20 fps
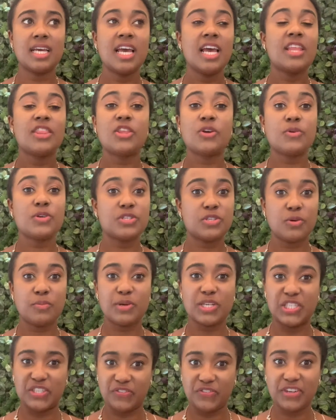there was so
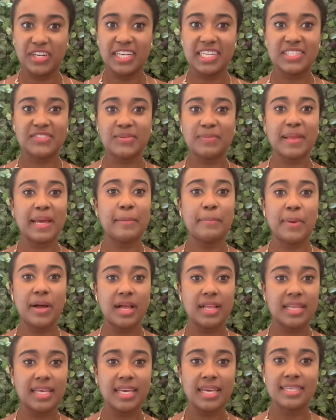much footage from
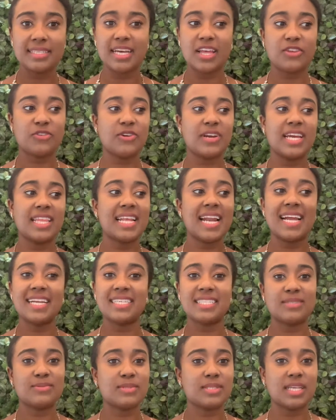Bali, South Korea that I
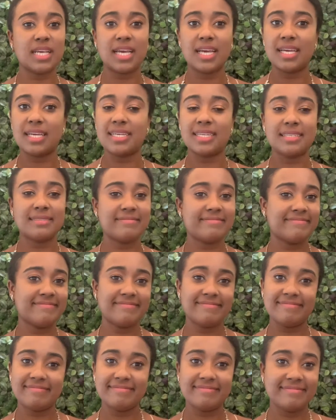just was
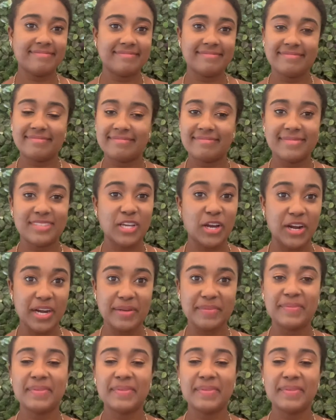sorry.